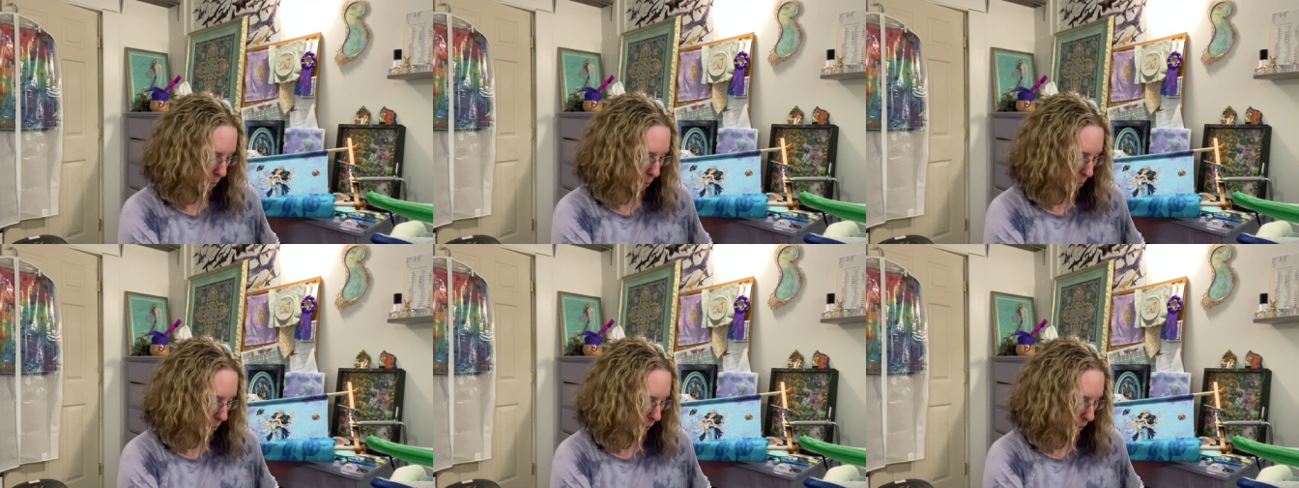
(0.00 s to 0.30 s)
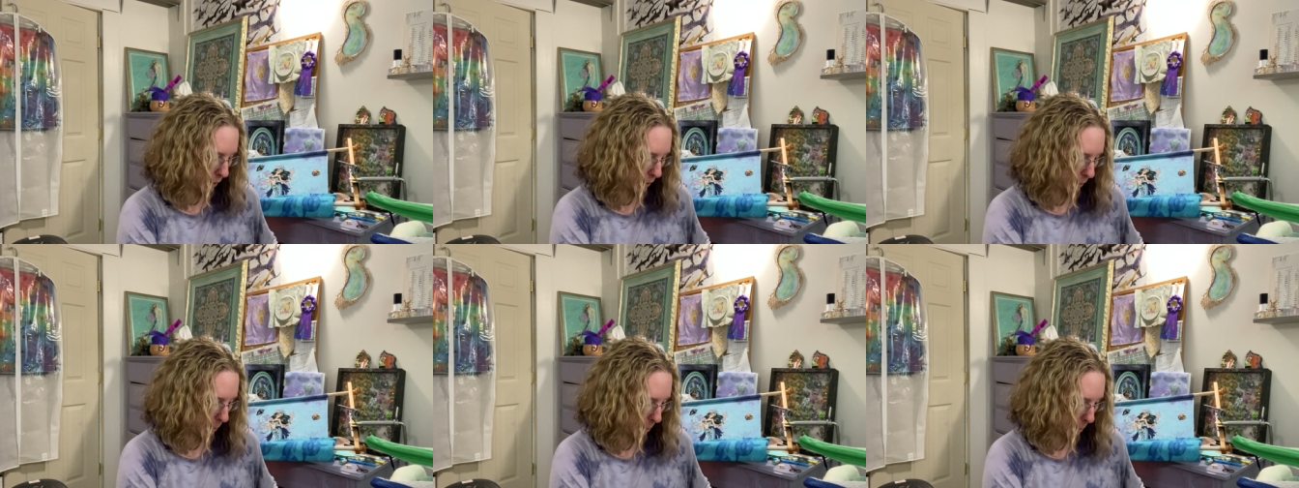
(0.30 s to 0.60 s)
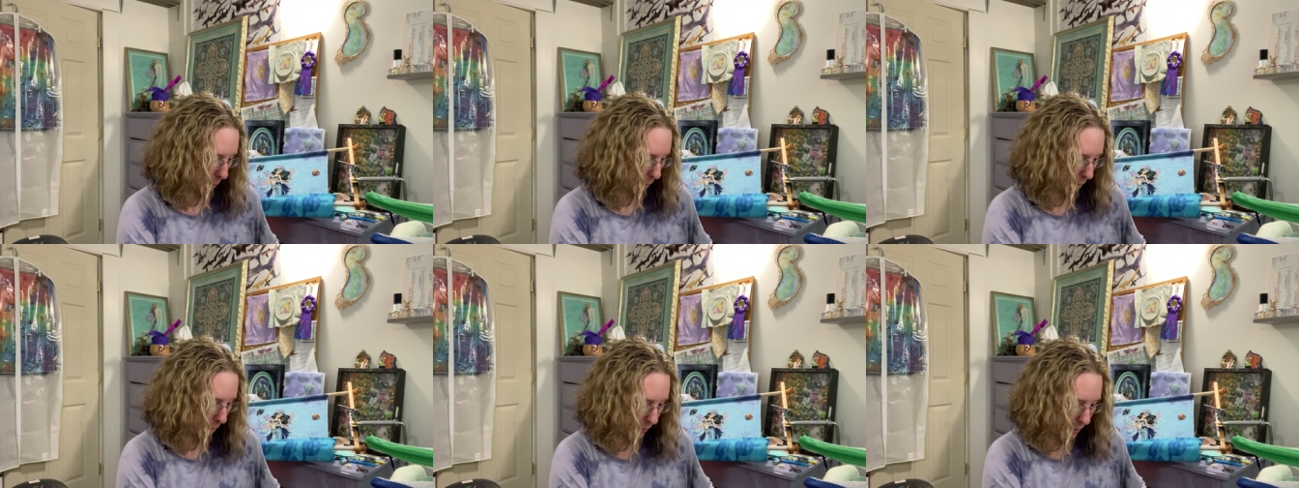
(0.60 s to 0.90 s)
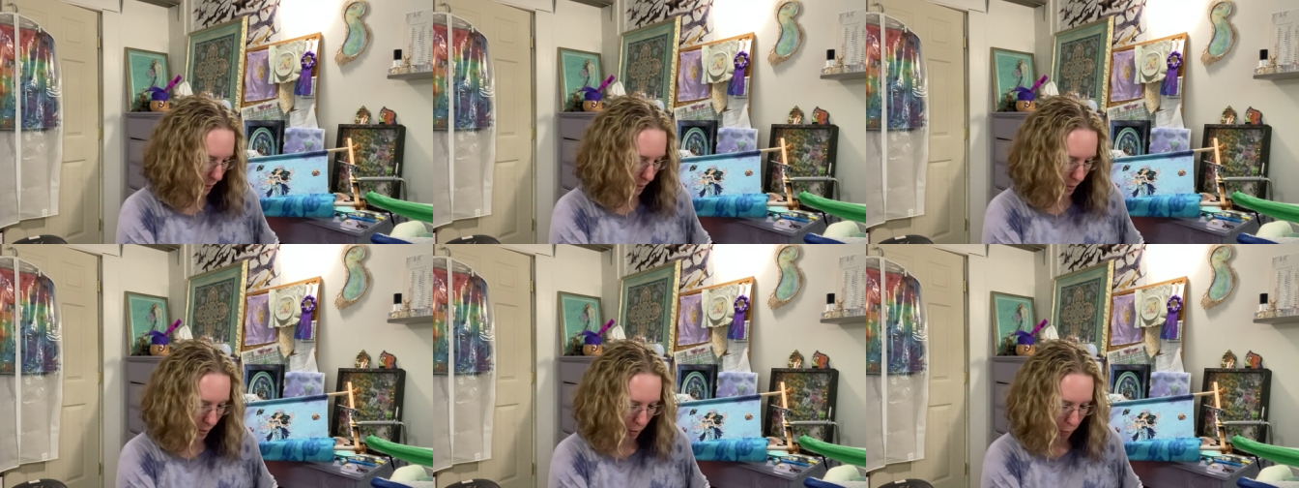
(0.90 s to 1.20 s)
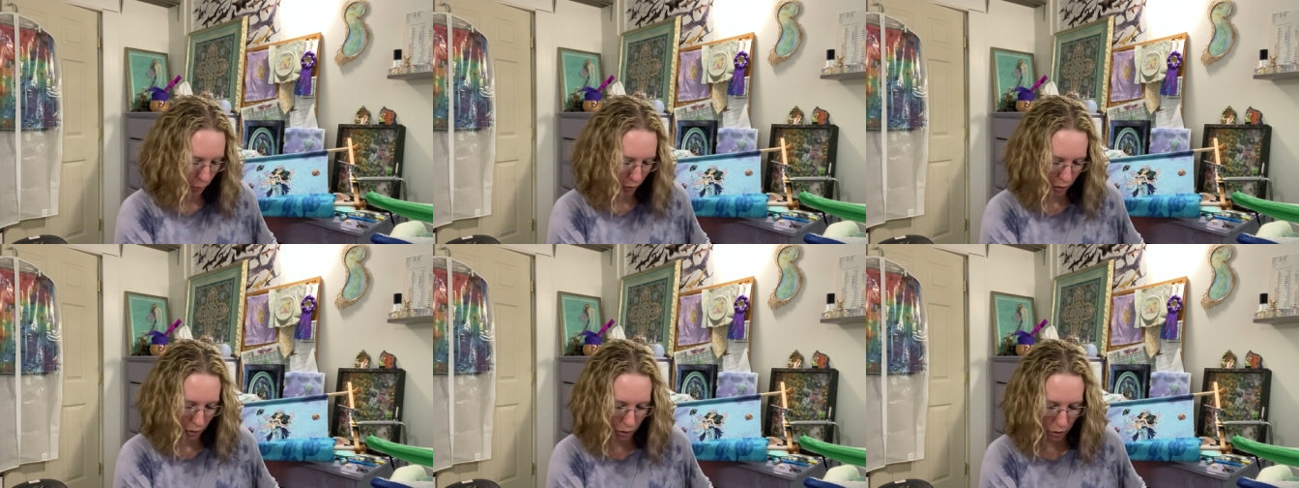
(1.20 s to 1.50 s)
But yeah,
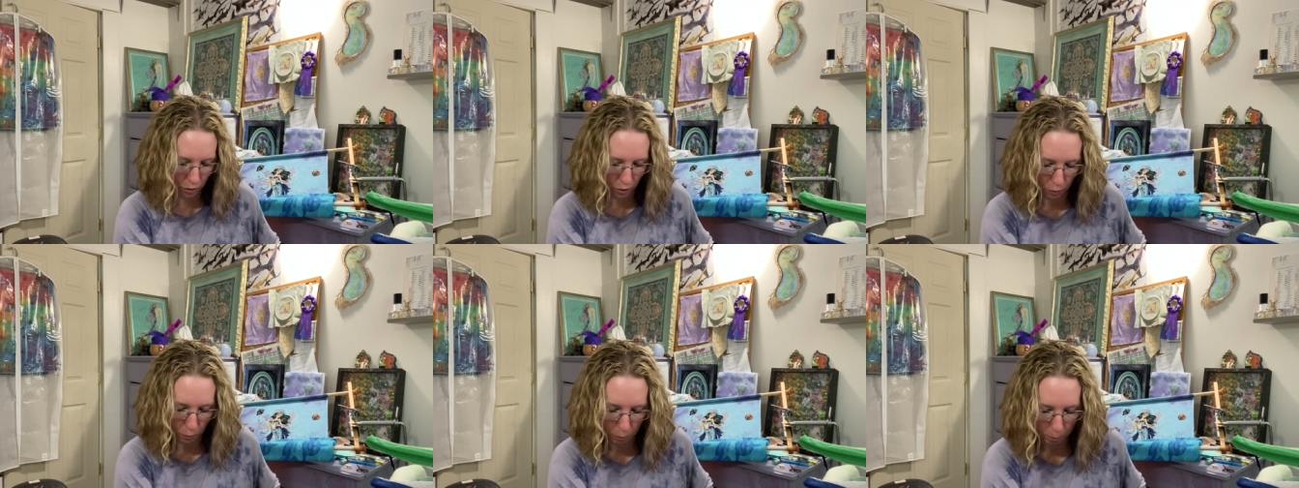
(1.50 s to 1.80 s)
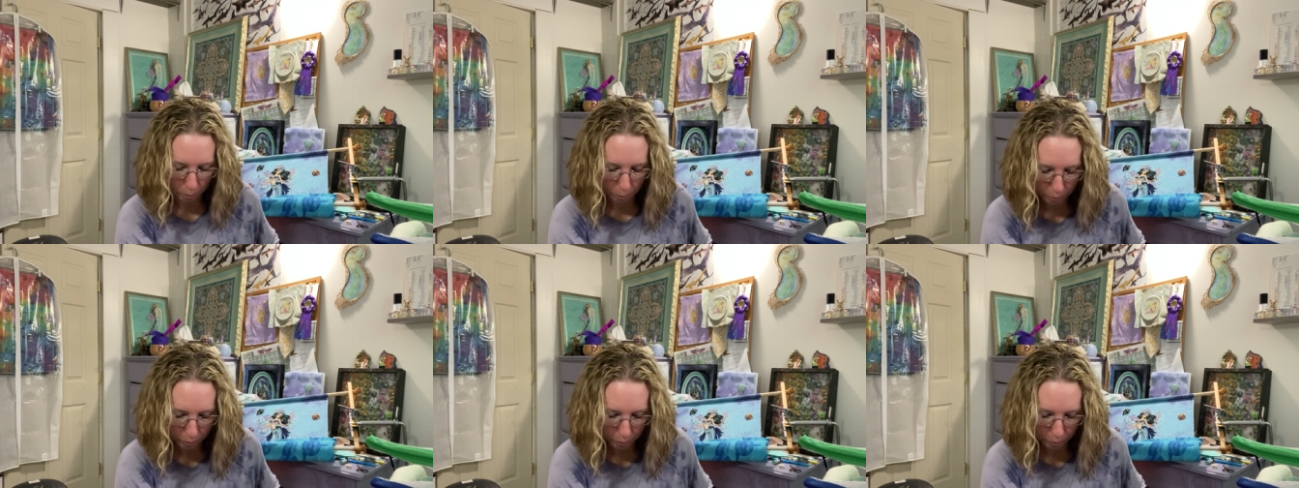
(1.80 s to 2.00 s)
what can you do?